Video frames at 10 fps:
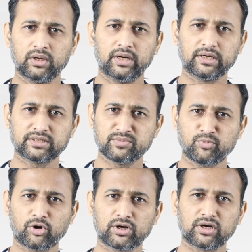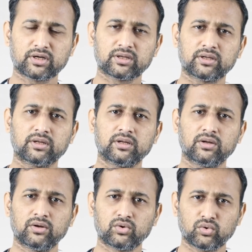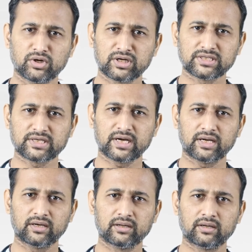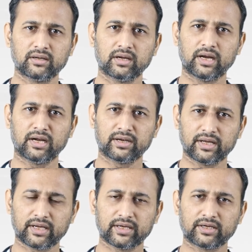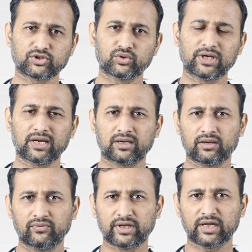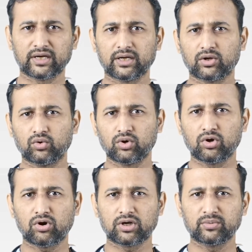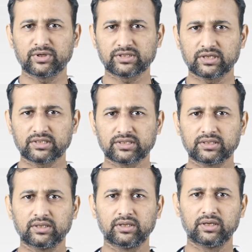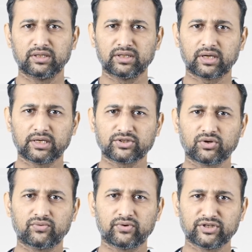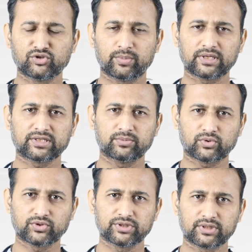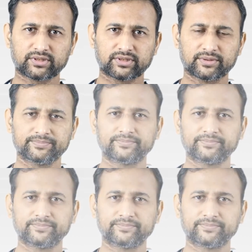It is important to understand and take care so that we can get a good long-term results in the case of angioplasty procedures.